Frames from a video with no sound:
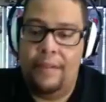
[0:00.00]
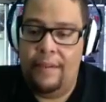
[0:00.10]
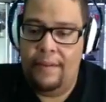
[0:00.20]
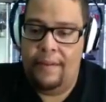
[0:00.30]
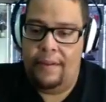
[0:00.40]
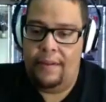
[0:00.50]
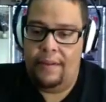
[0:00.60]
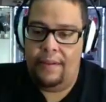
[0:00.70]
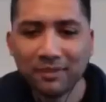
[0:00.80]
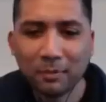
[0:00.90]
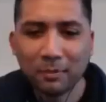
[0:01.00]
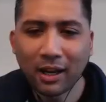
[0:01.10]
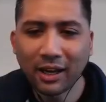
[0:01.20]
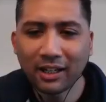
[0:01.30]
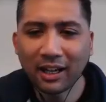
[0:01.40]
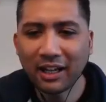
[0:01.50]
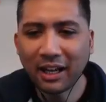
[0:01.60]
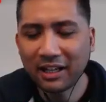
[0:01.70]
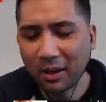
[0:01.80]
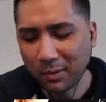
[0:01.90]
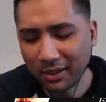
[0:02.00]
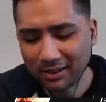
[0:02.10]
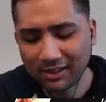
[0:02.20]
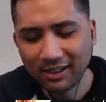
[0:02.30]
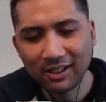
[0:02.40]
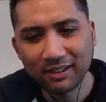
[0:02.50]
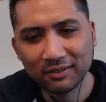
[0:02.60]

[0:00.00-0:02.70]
Yeah, but I can't wait to see it.